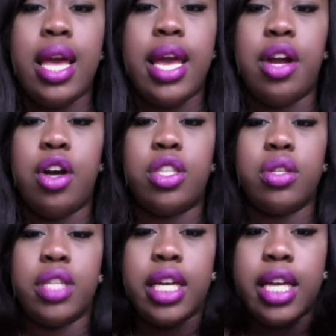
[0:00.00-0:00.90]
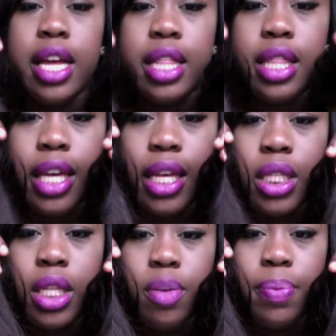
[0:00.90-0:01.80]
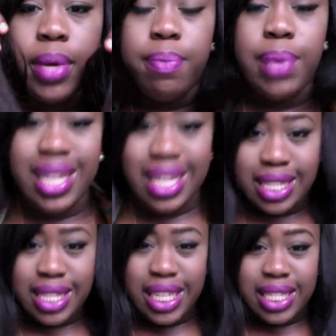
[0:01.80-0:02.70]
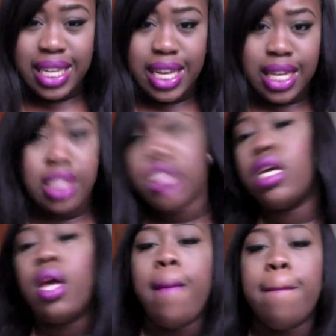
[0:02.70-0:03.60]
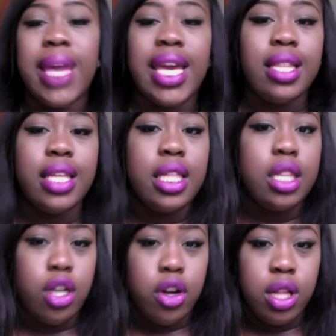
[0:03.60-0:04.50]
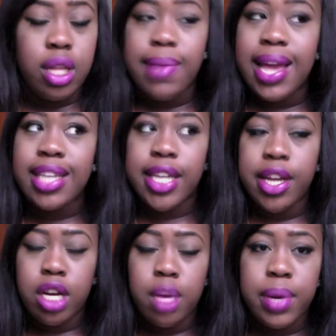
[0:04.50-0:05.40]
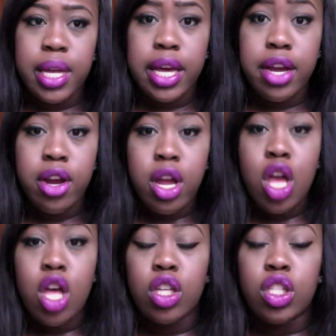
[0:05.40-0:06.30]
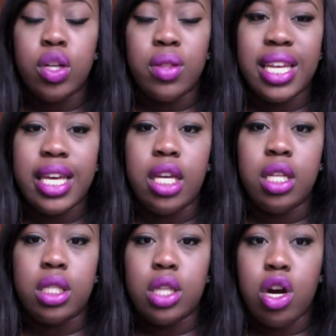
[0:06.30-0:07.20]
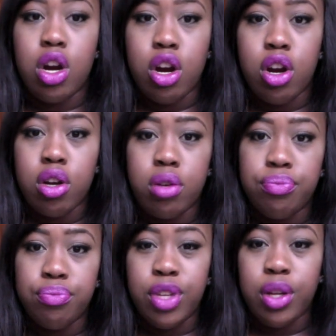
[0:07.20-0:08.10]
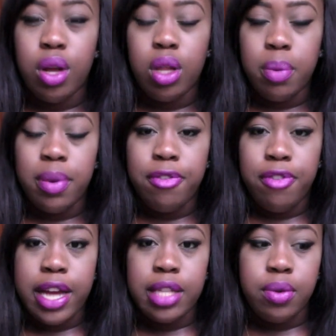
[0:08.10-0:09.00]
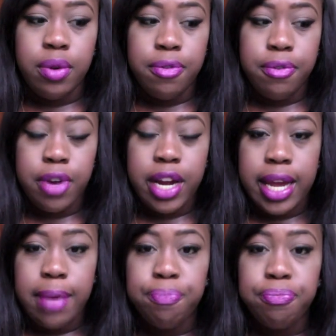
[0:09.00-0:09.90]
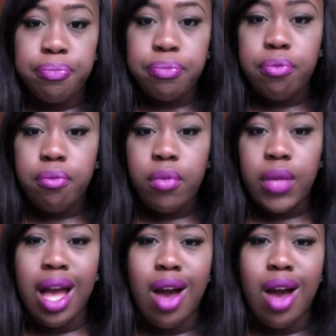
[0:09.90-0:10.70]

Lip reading: And I also did cut the ends a little bit, because this is mainly the Curly Magic Hair Company hair. So the ends are, a little bit frazzled and frayed. I